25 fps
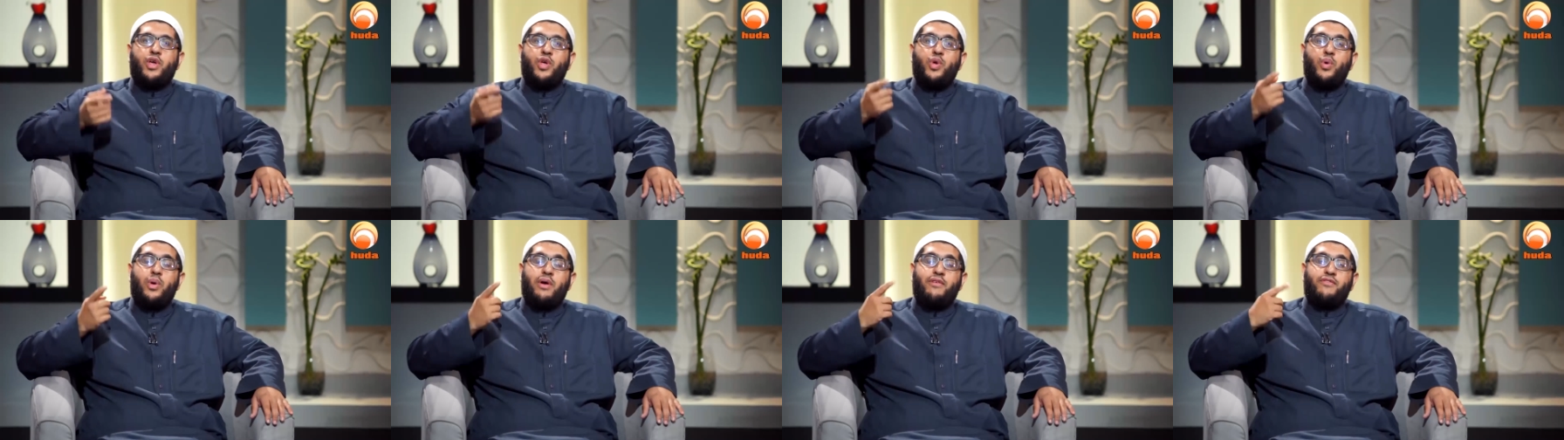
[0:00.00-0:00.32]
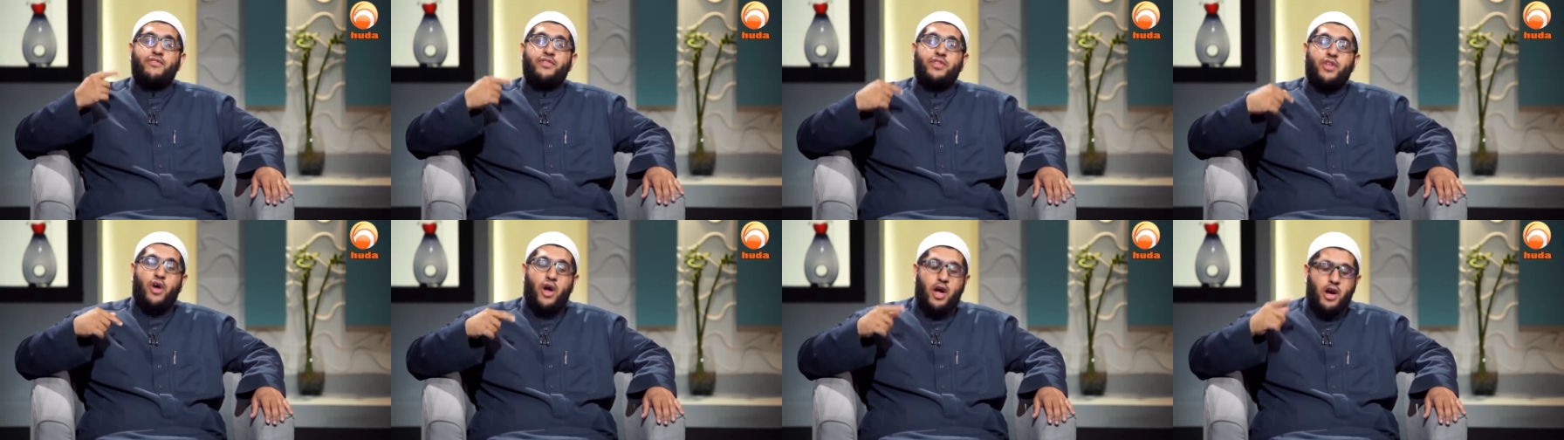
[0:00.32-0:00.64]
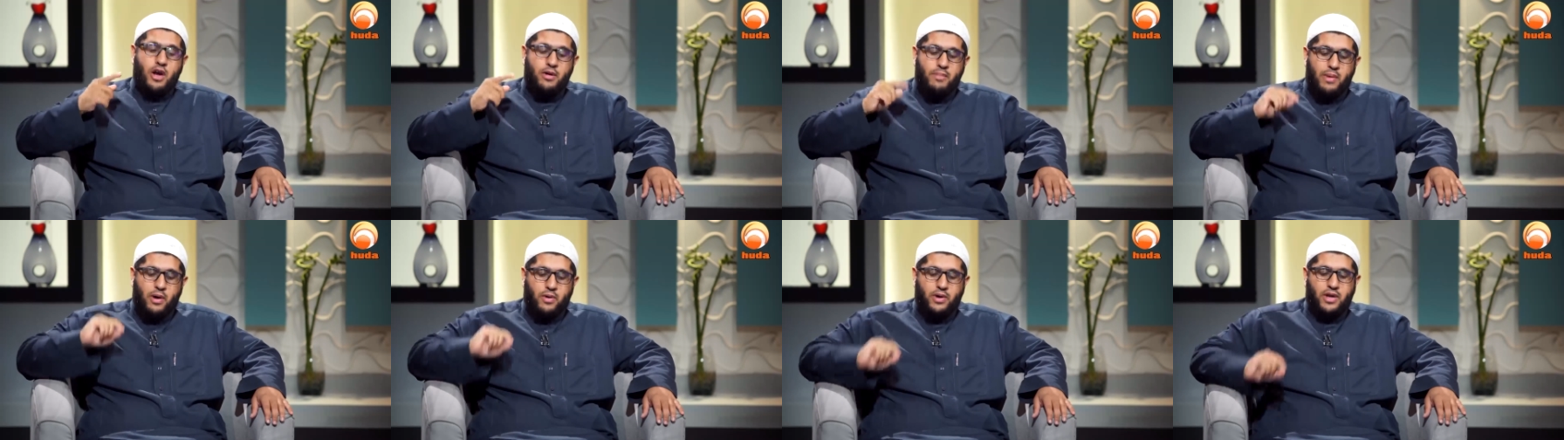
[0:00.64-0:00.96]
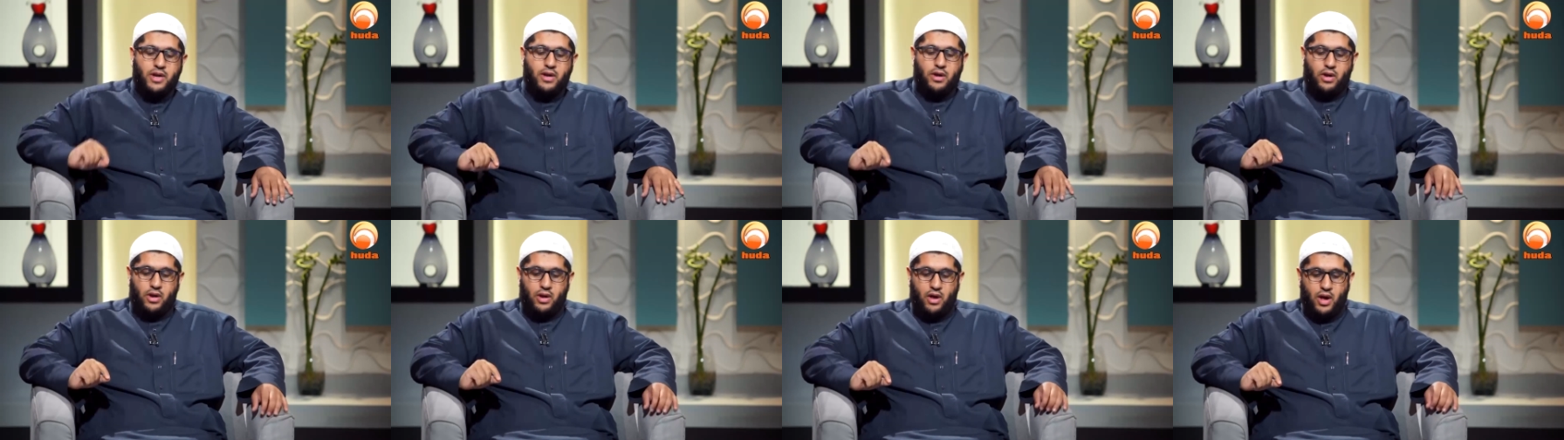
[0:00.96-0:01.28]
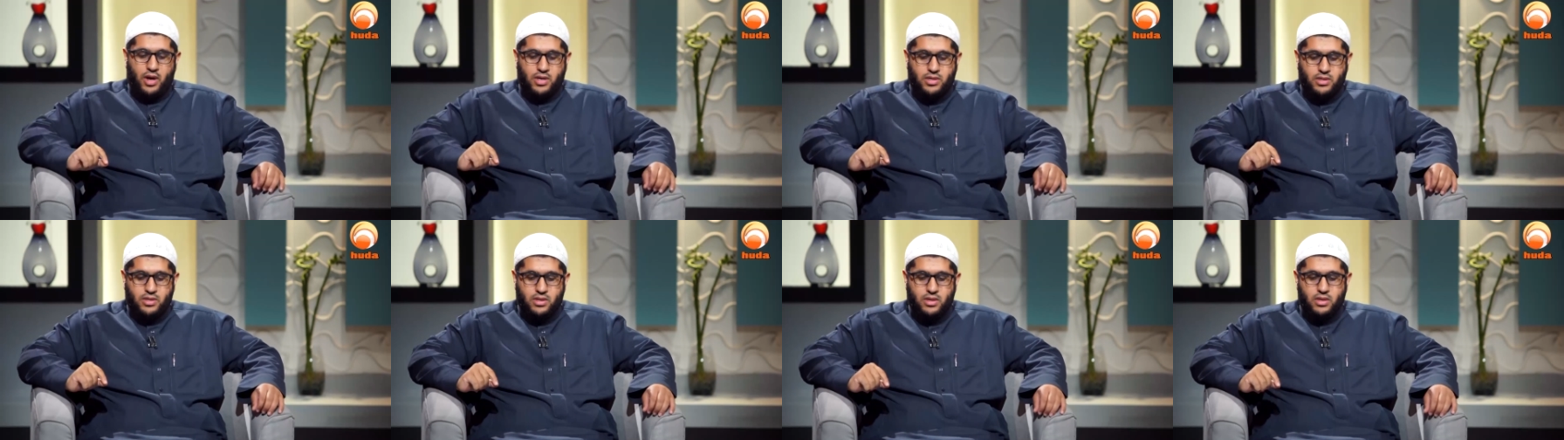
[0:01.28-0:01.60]
you have thought about it a
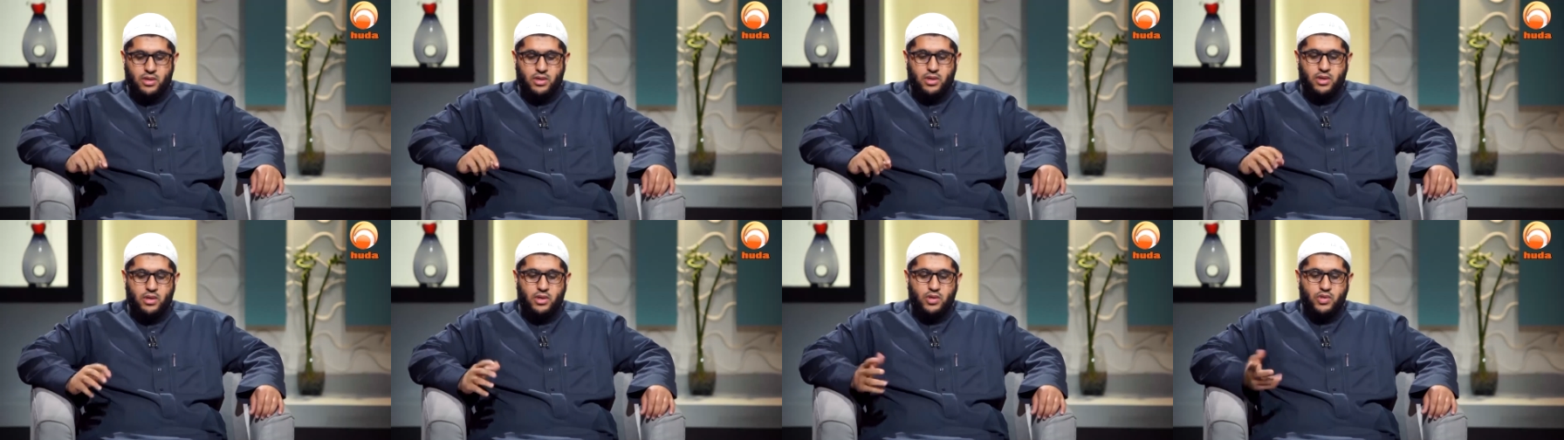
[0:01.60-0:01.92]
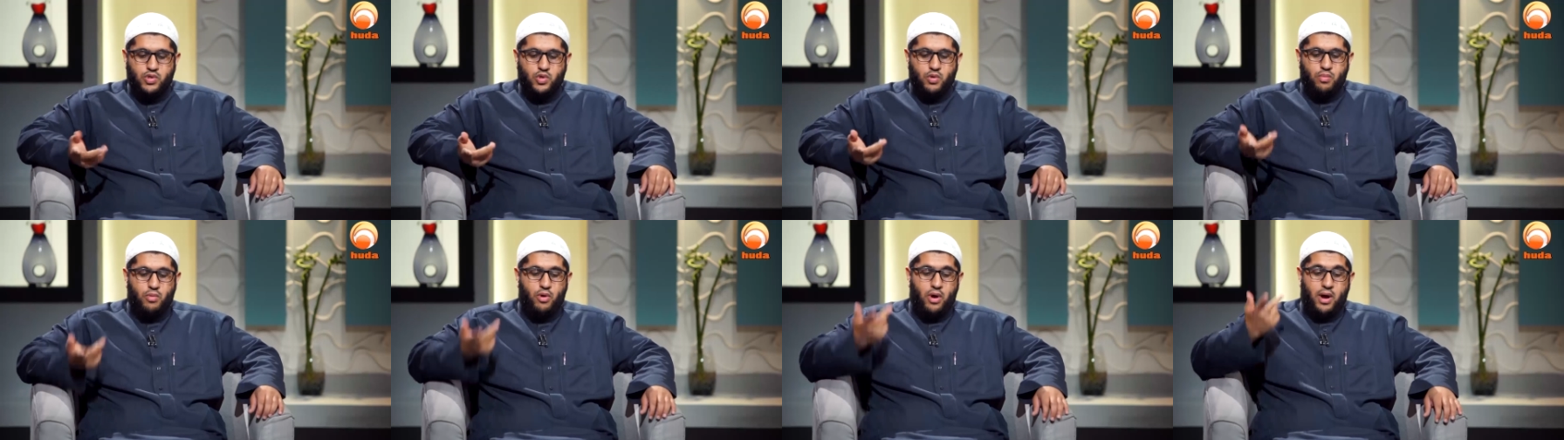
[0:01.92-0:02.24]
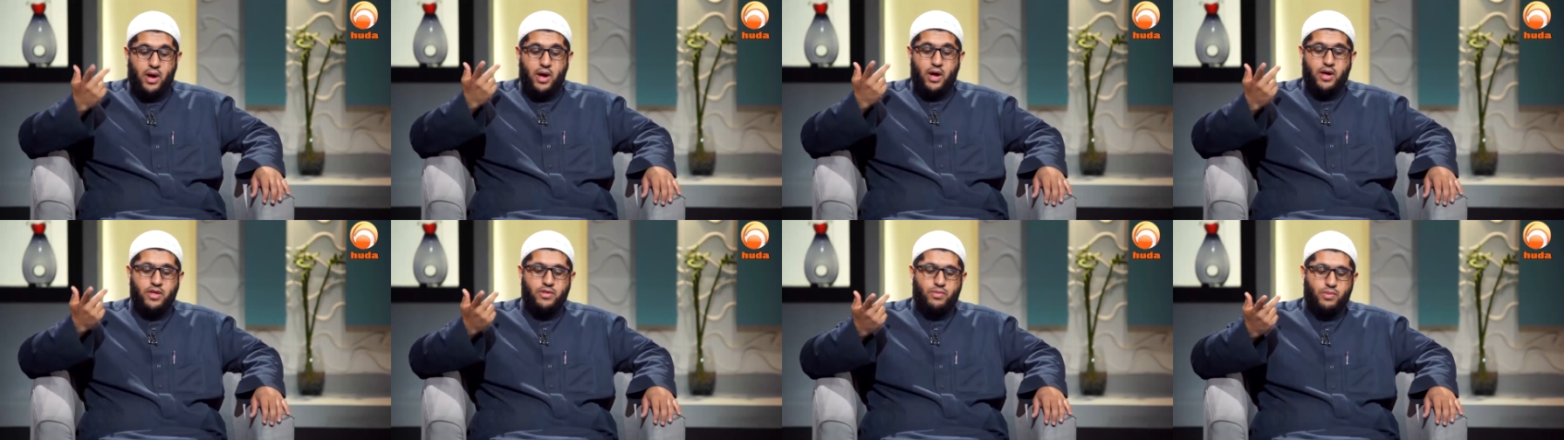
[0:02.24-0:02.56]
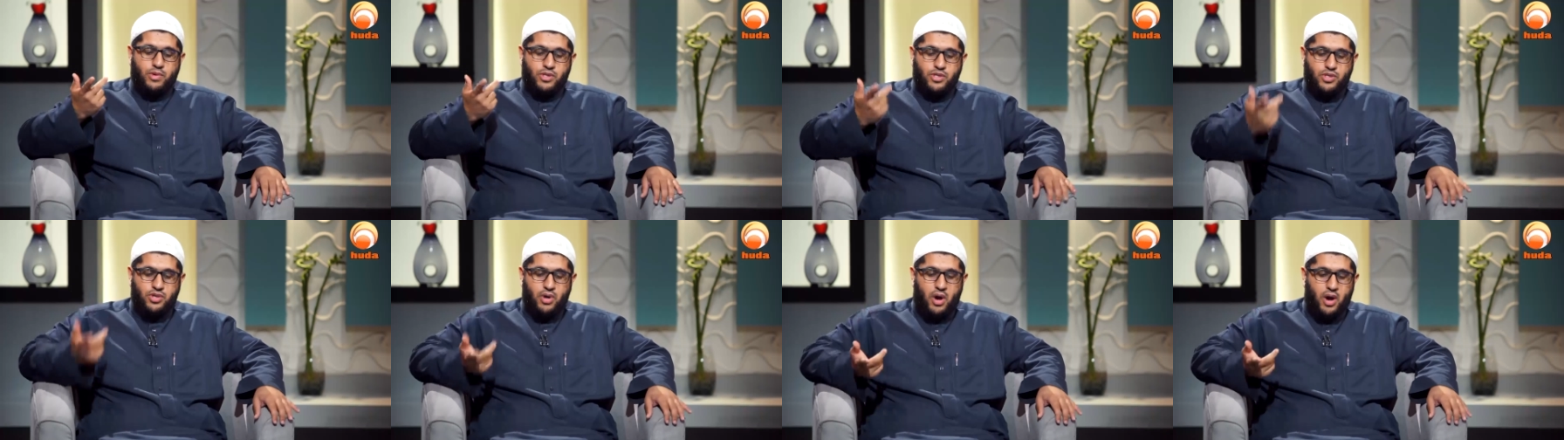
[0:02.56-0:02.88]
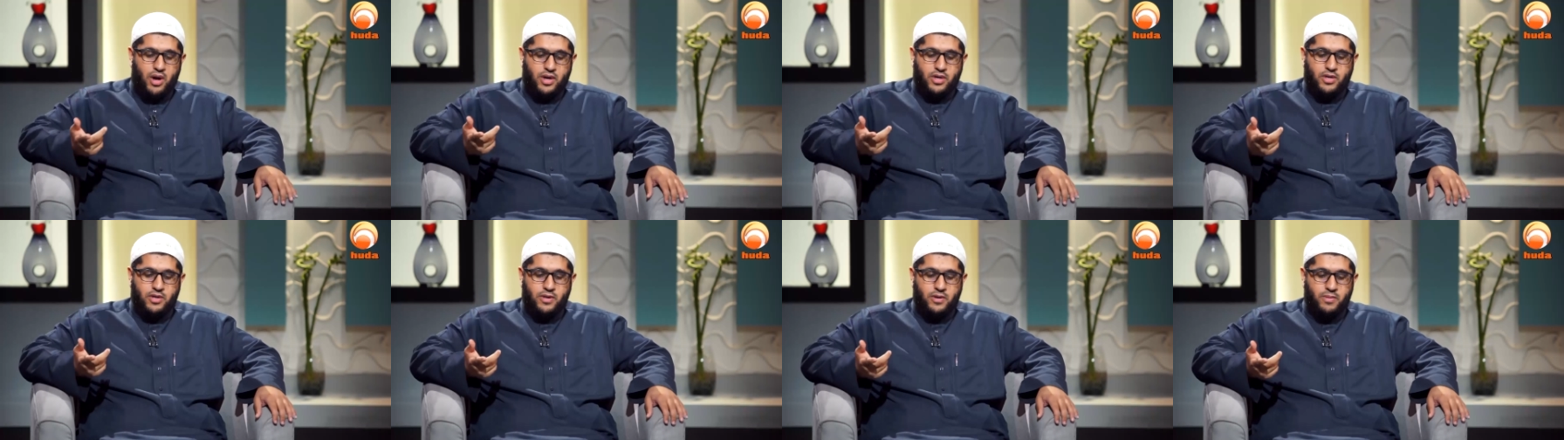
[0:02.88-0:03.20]
lot. So Mu'adh was
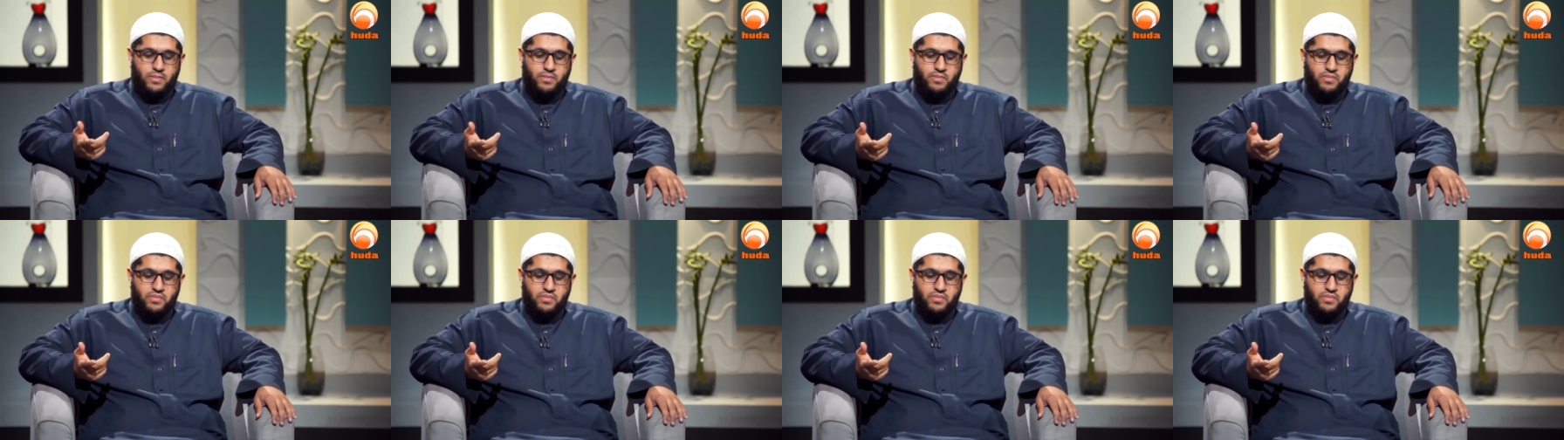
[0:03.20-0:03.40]
shocked.